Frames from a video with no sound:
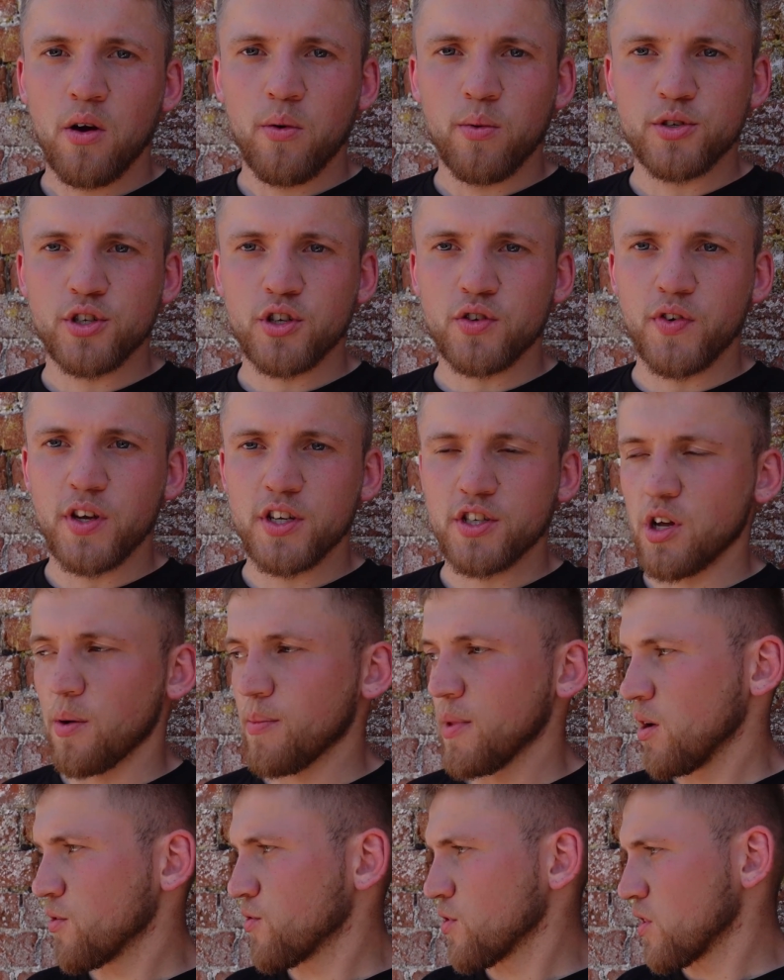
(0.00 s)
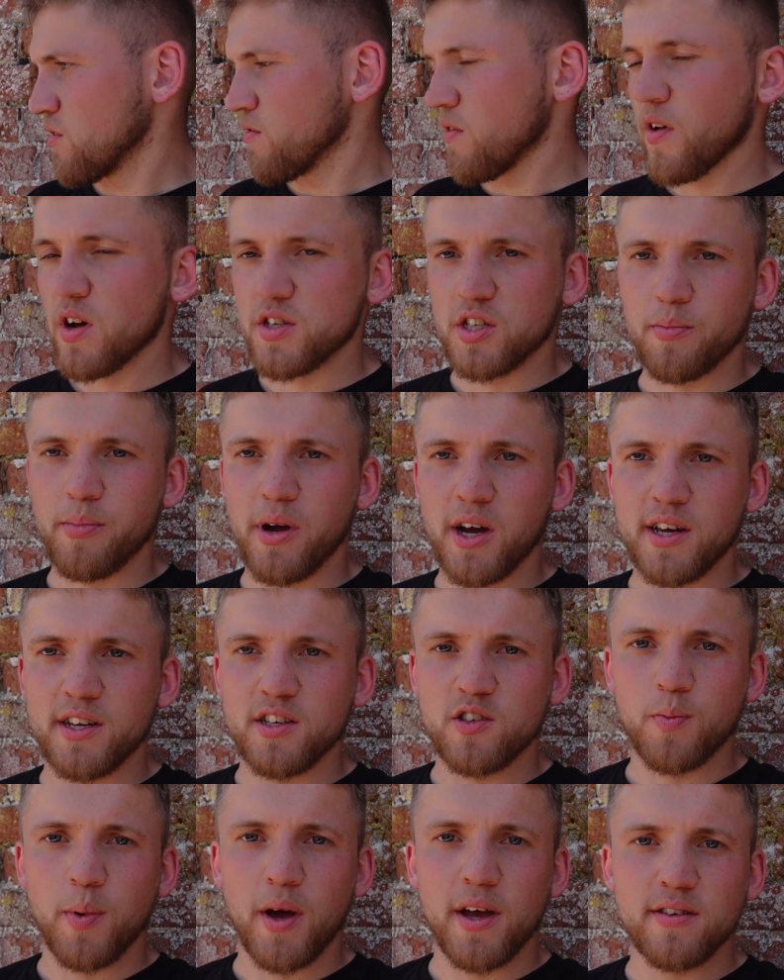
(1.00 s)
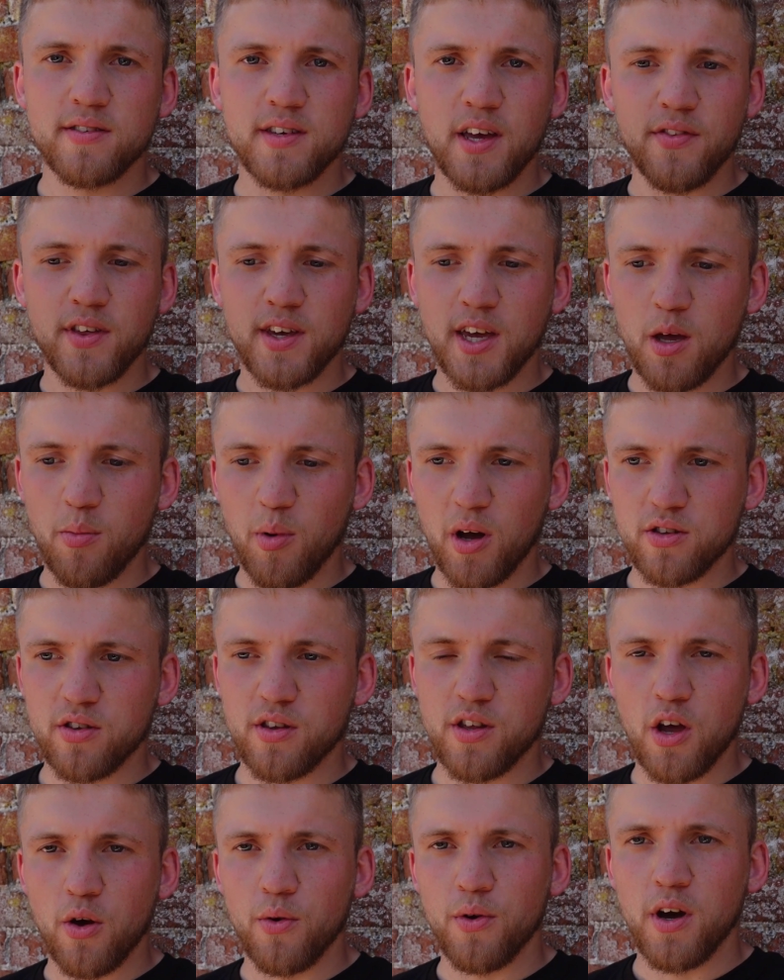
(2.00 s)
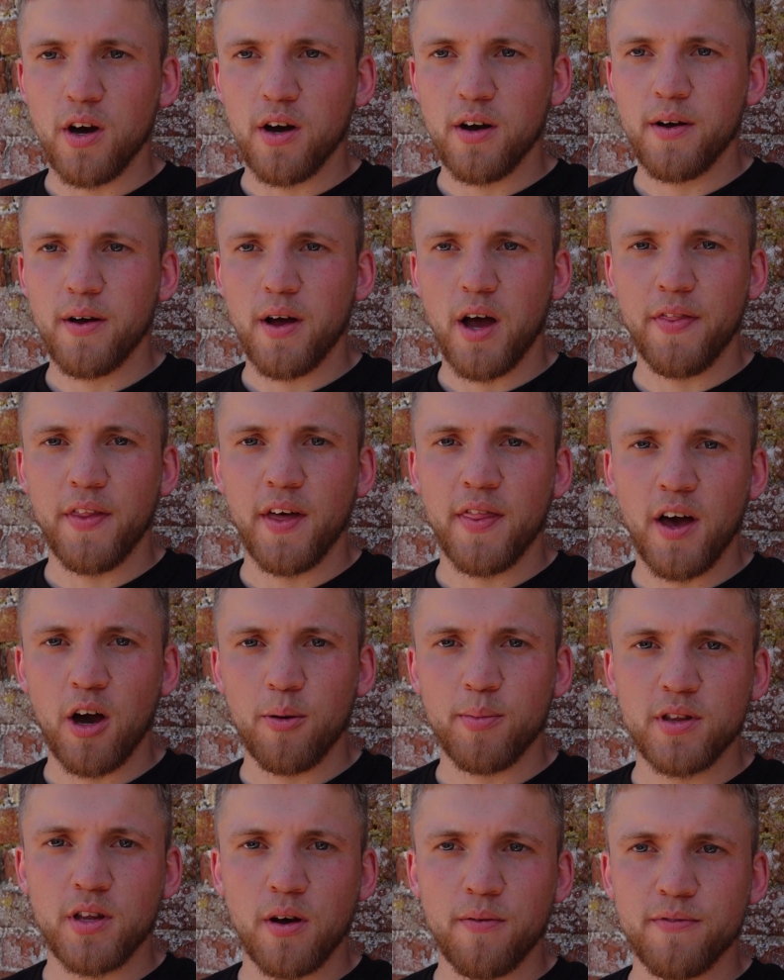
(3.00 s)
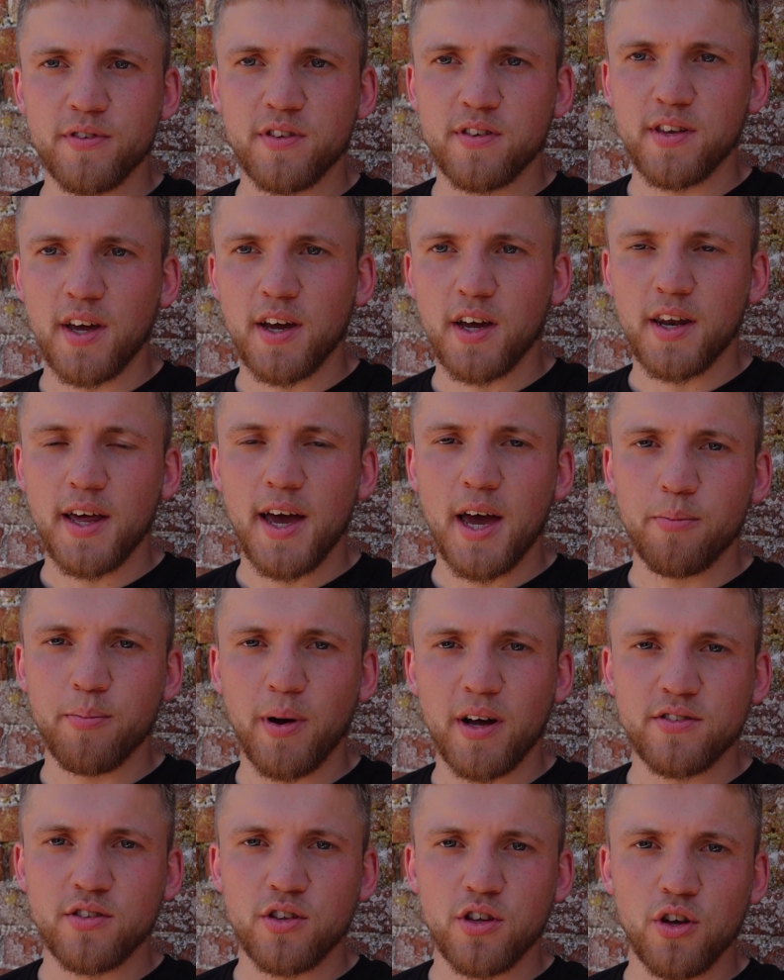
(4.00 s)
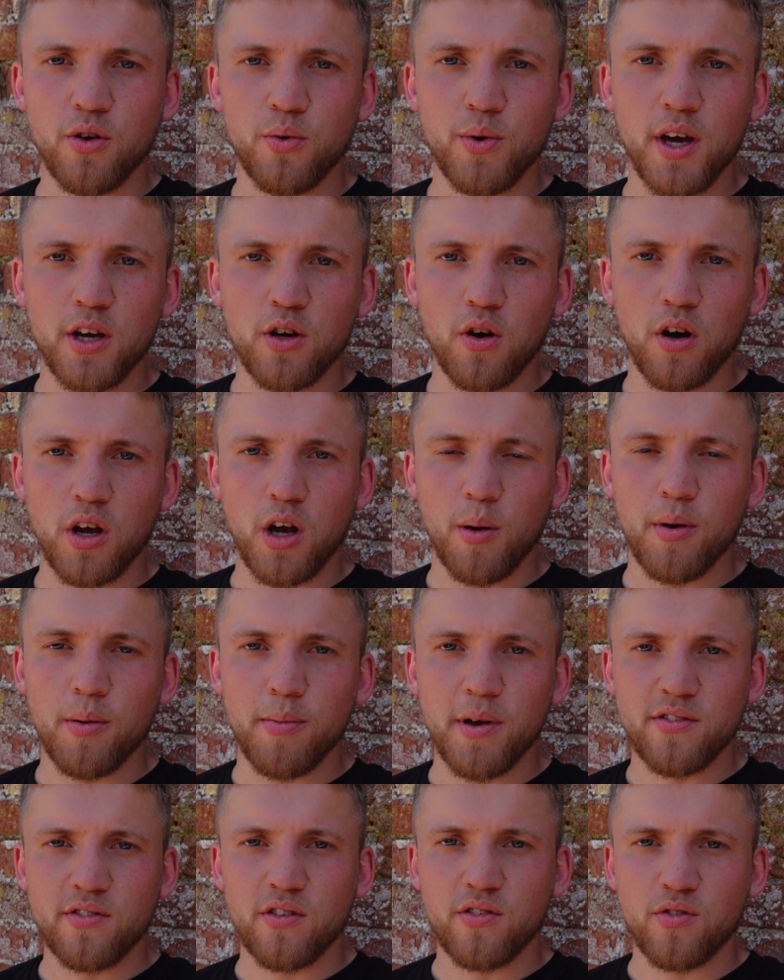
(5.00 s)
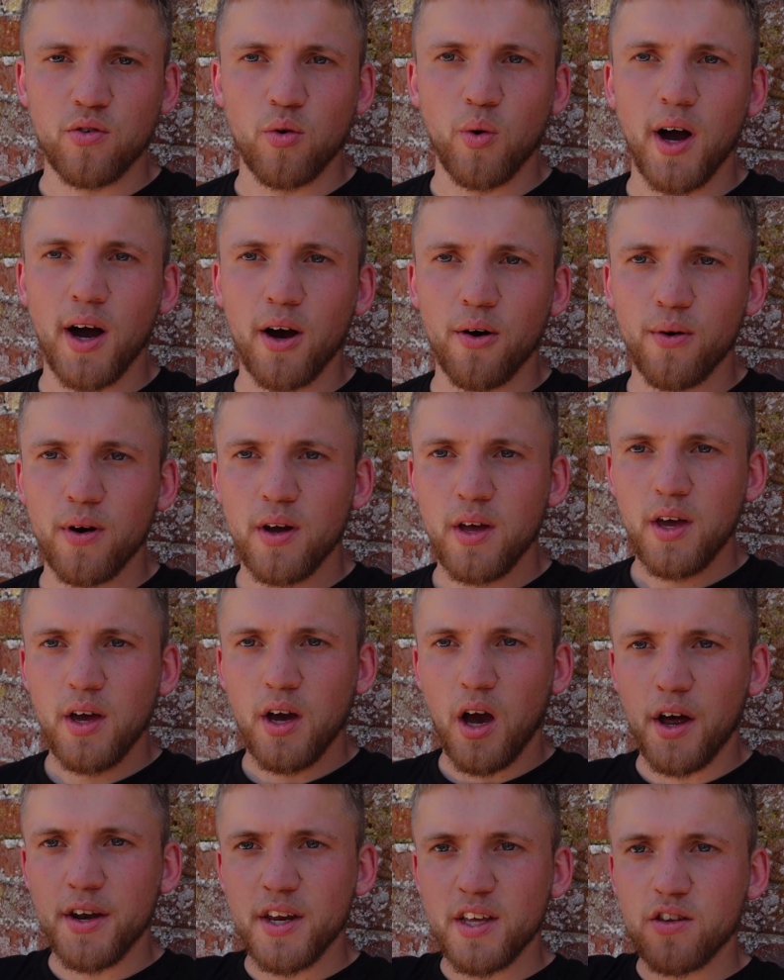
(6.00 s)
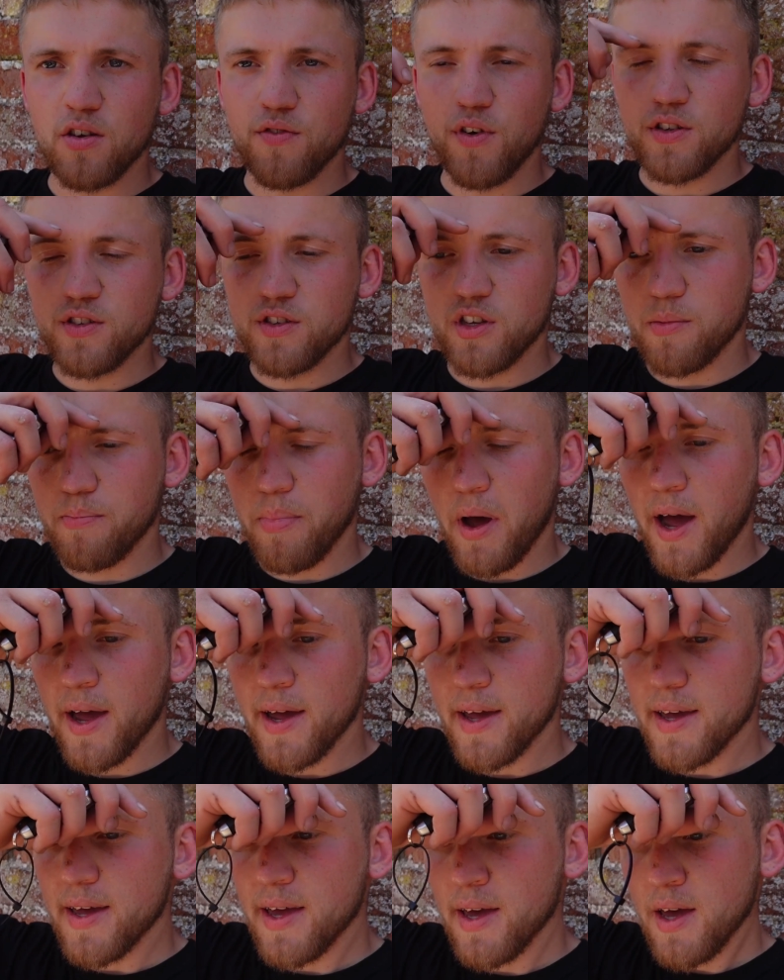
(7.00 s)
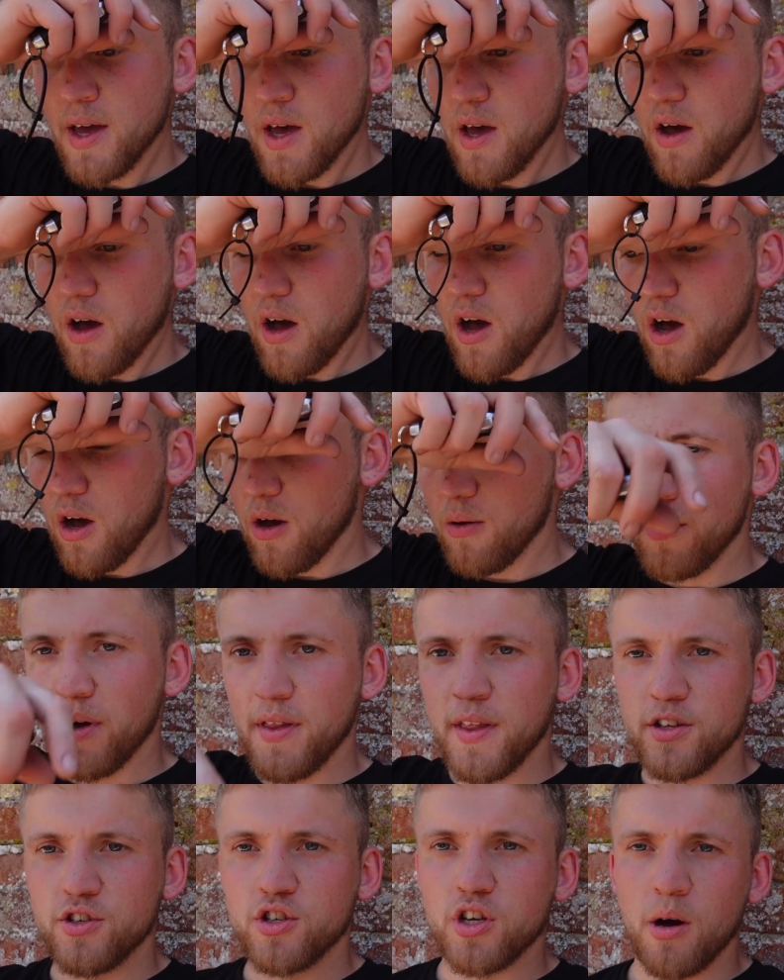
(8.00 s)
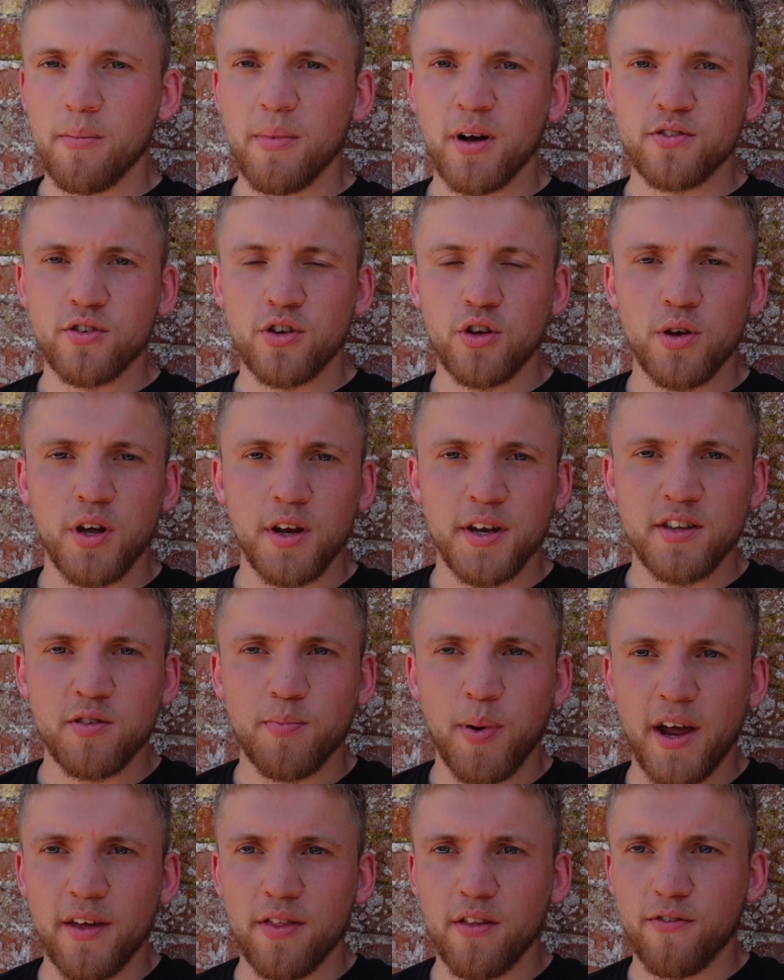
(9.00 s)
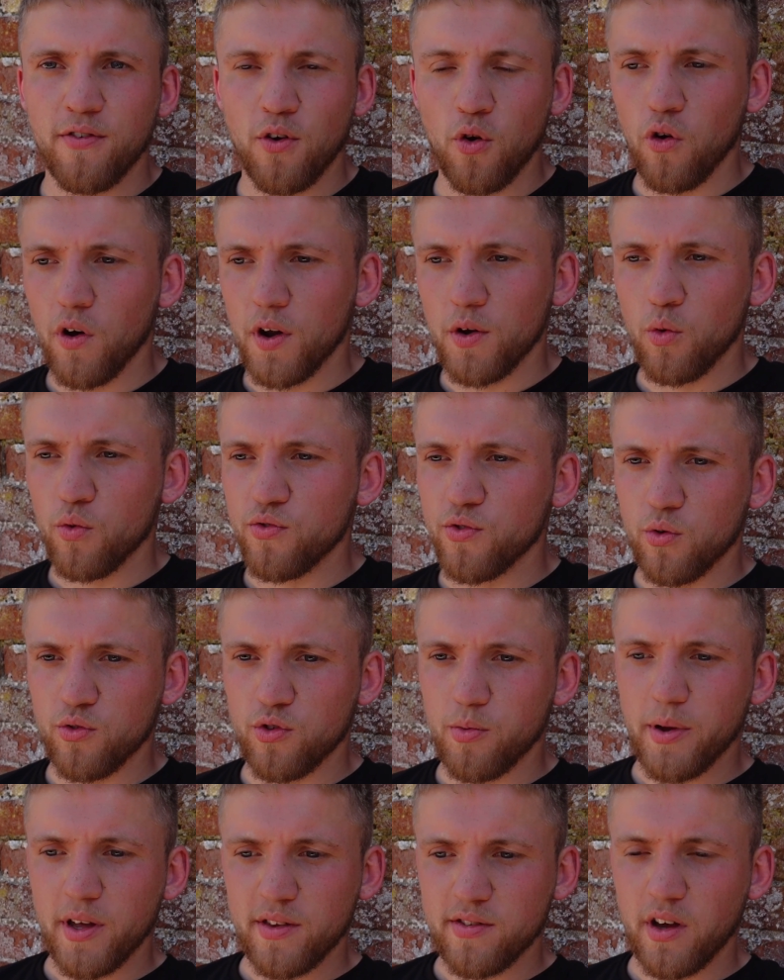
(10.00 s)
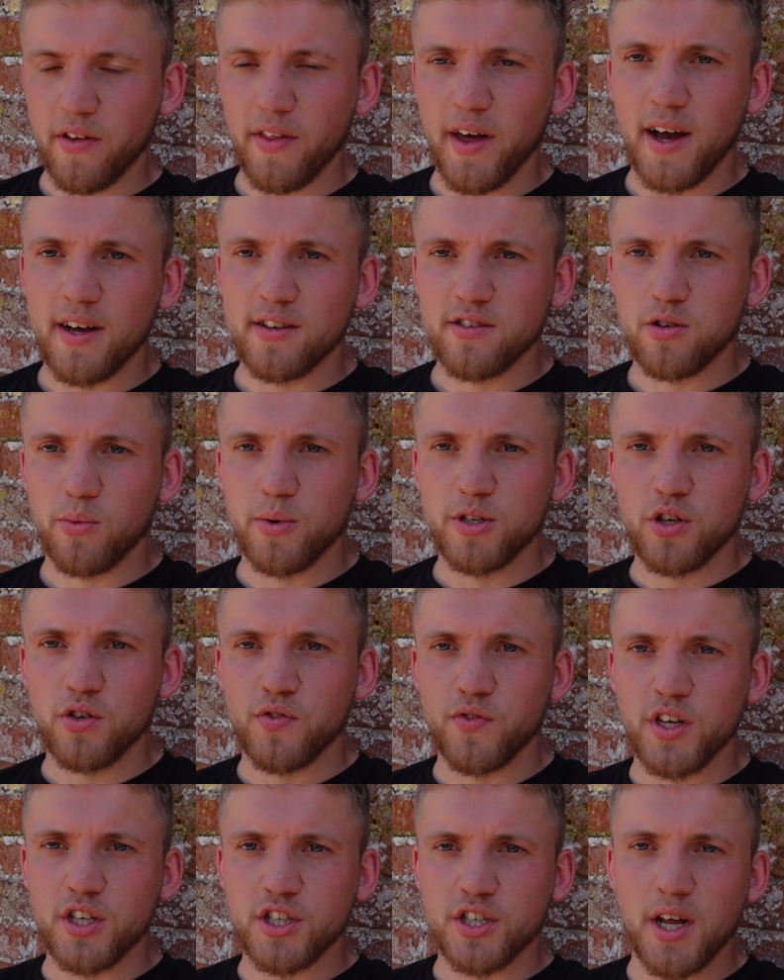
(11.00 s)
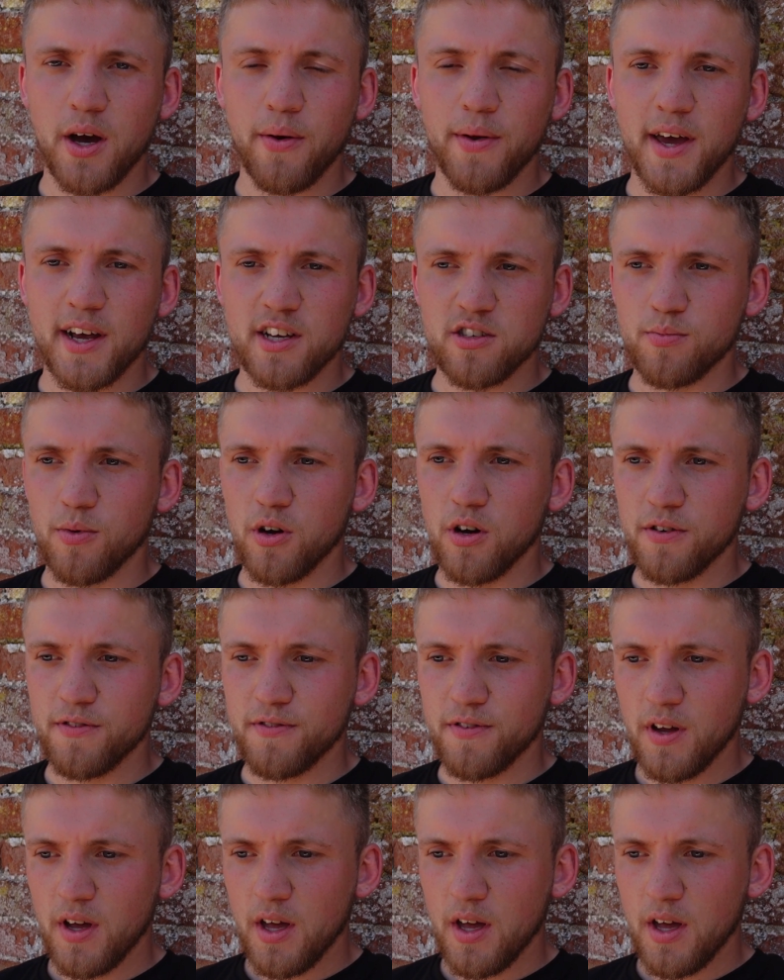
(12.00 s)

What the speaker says: We're just finished up now, so I'm going to reverse it back in its space, give the key back to the owner, and then that'll be done for today. I'm going to head back to the unit. Got a couple of bits to sort out. I need to run to the bank, and then to come back to the unit I need to paint the floor and all sorts of bits like that. So we're just finished now in Exmouth.